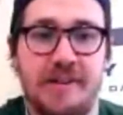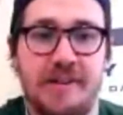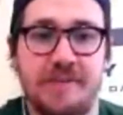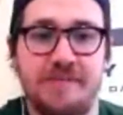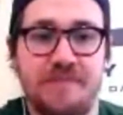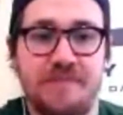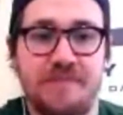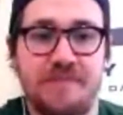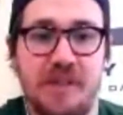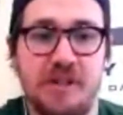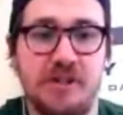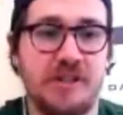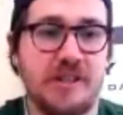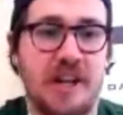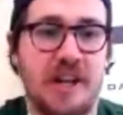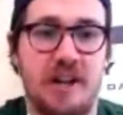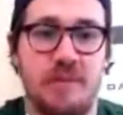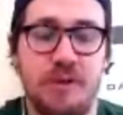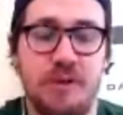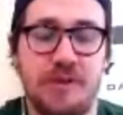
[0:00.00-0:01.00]
It just kind
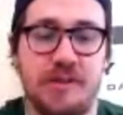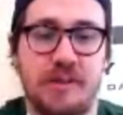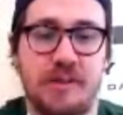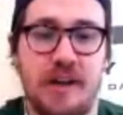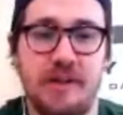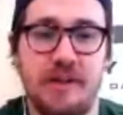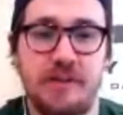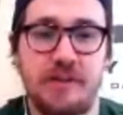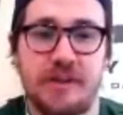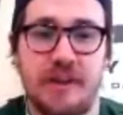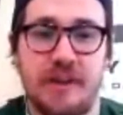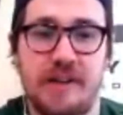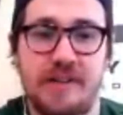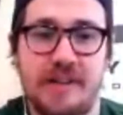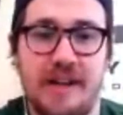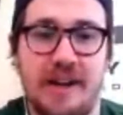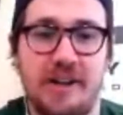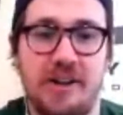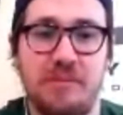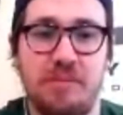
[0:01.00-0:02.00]
of puts a lot of those guys
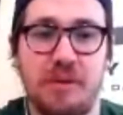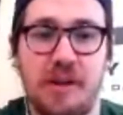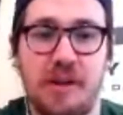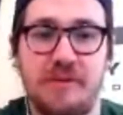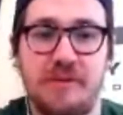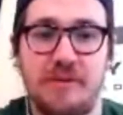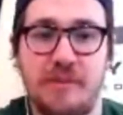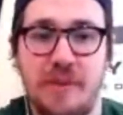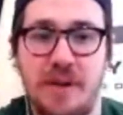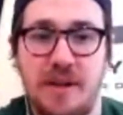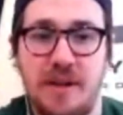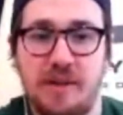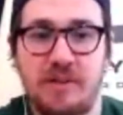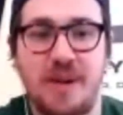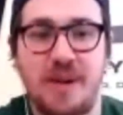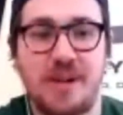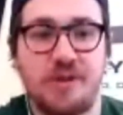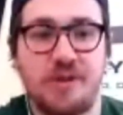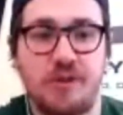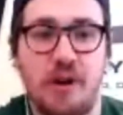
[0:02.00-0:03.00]
out of play for me,
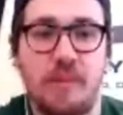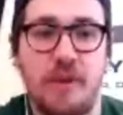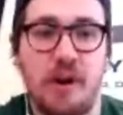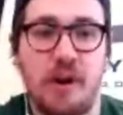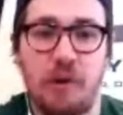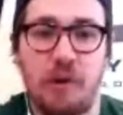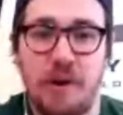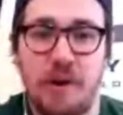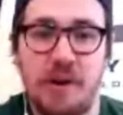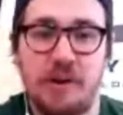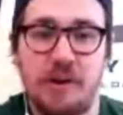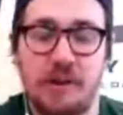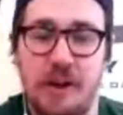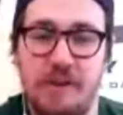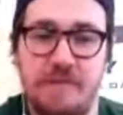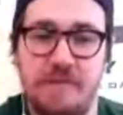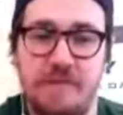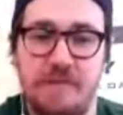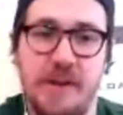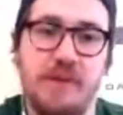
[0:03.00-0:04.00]
like Draymond Green, like
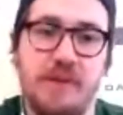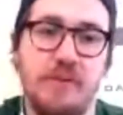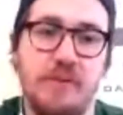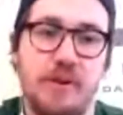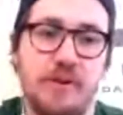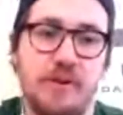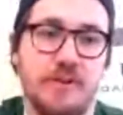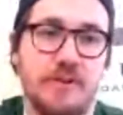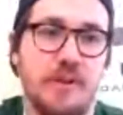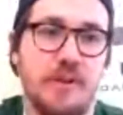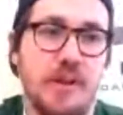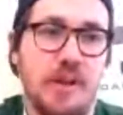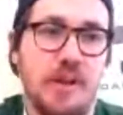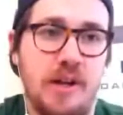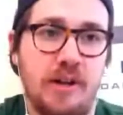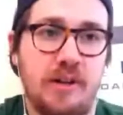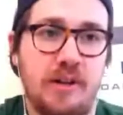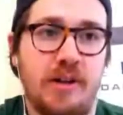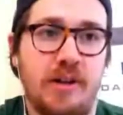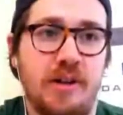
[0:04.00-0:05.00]
Favors,
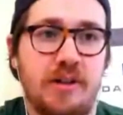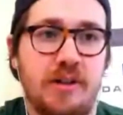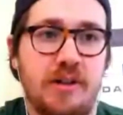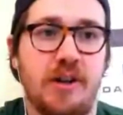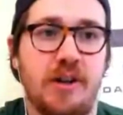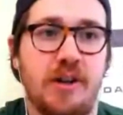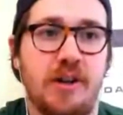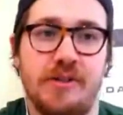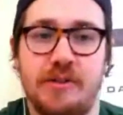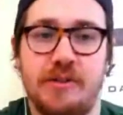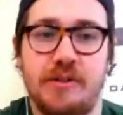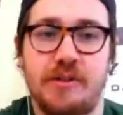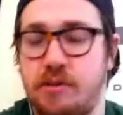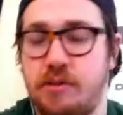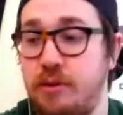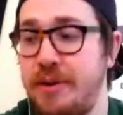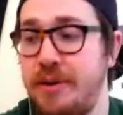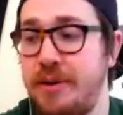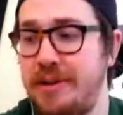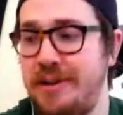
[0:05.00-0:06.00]
Cousins a little
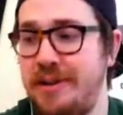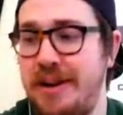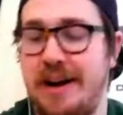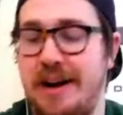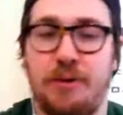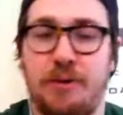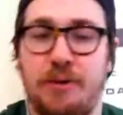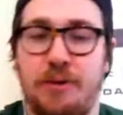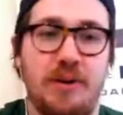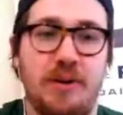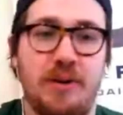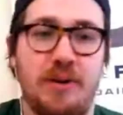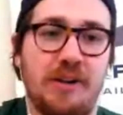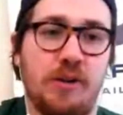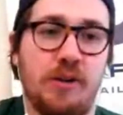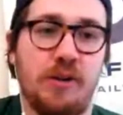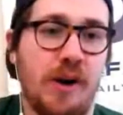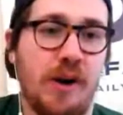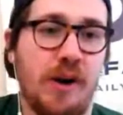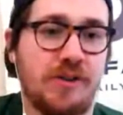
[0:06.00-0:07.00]
bit out of the
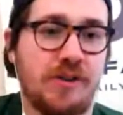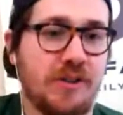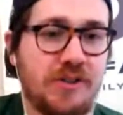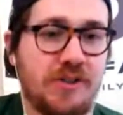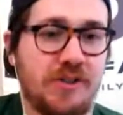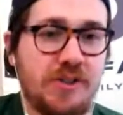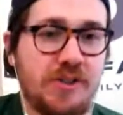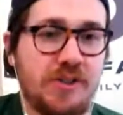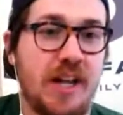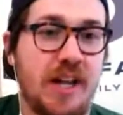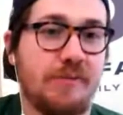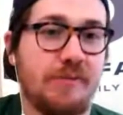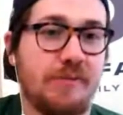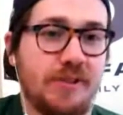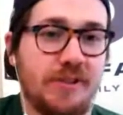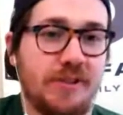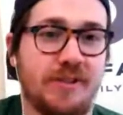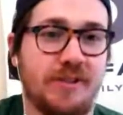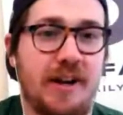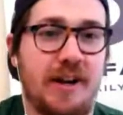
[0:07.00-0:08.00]
range. It's just
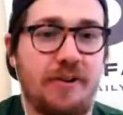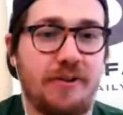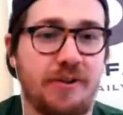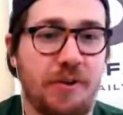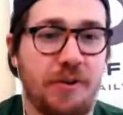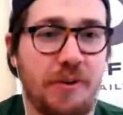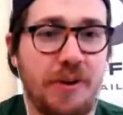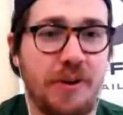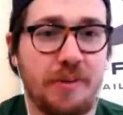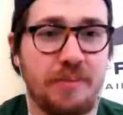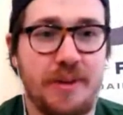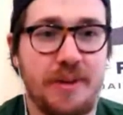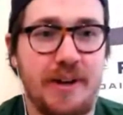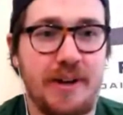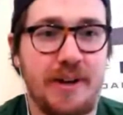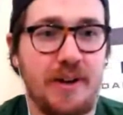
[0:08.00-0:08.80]
Davis's territory up there.